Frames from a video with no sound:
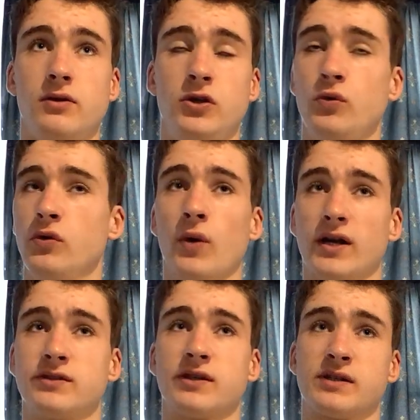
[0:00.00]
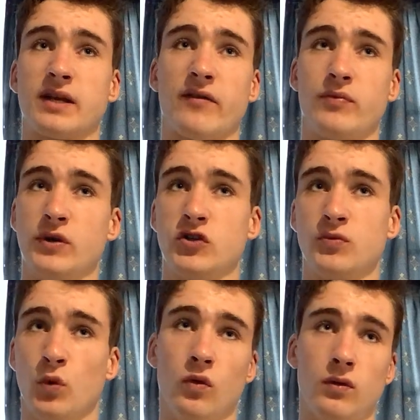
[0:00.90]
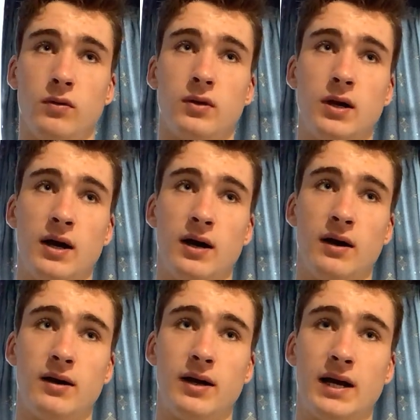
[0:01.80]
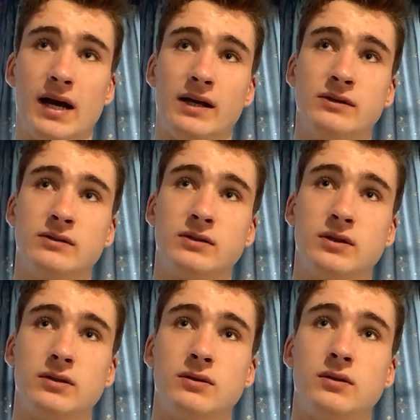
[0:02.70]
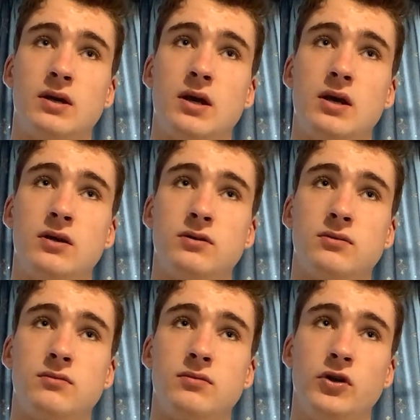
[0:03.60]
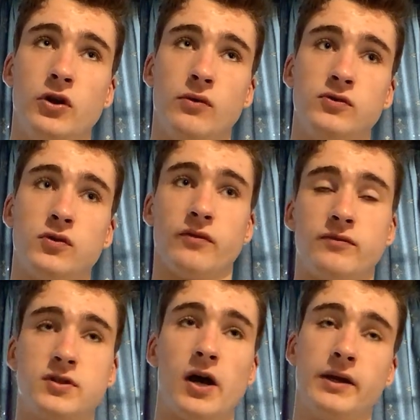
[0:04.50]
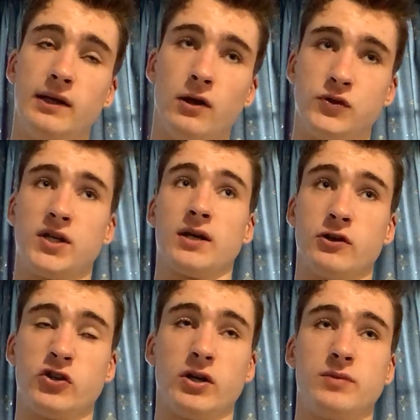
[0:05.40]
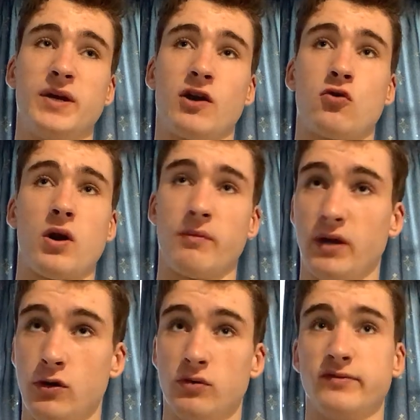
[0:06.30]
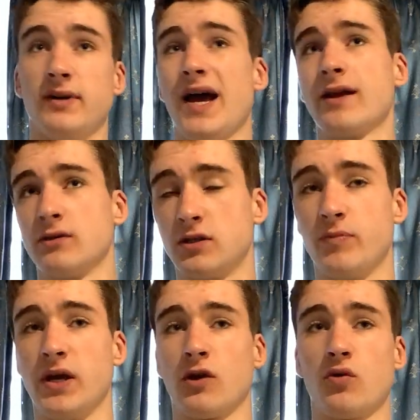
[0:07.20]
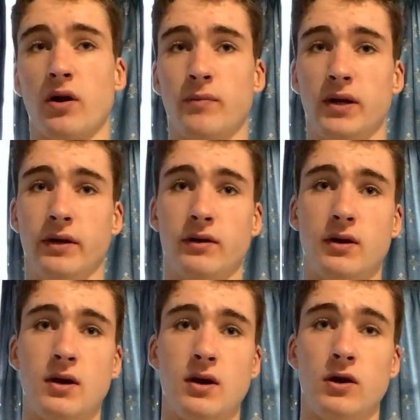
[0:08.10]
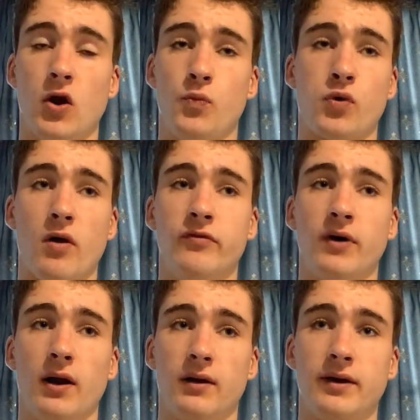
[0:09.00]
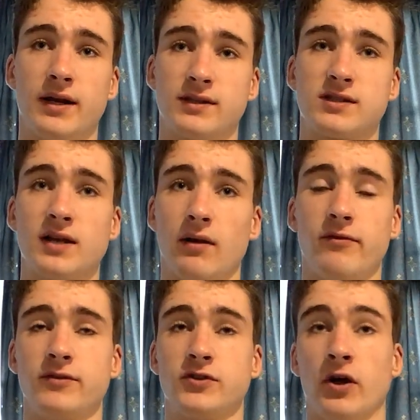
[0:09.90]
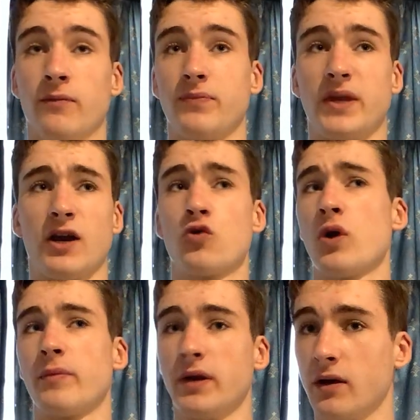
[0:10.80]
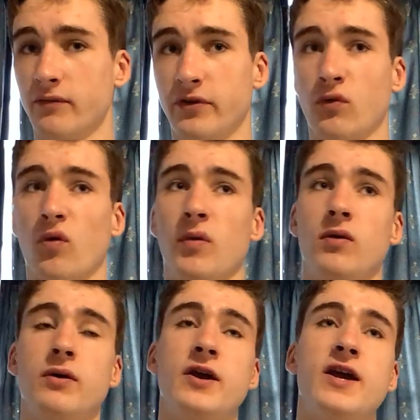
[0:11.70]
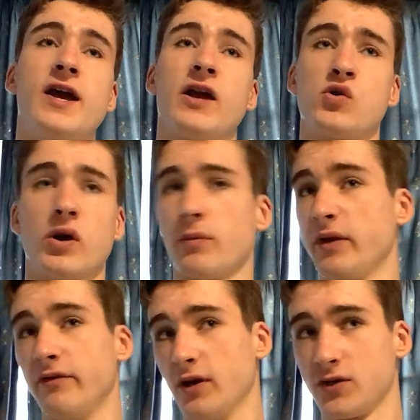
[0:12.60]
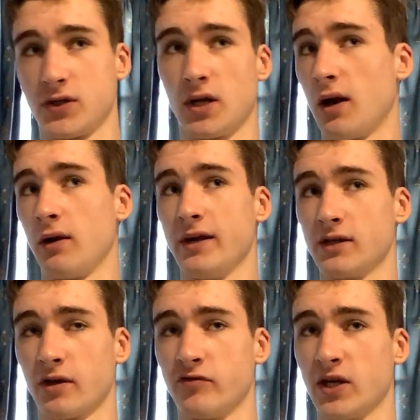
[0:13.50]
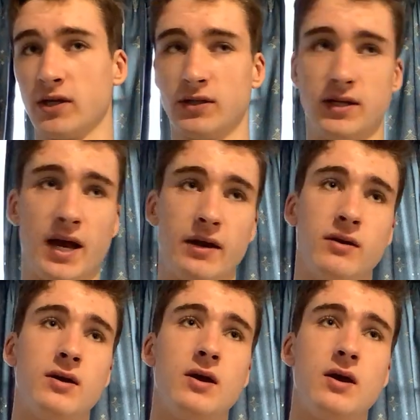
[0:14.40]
UUS doesn't have to be small and, you know, sort of tiny, low signature to be incredibly useful and to be incredibly low profile in itself. So incredibly configurable, incredibly versatile. Yes, I've said it again.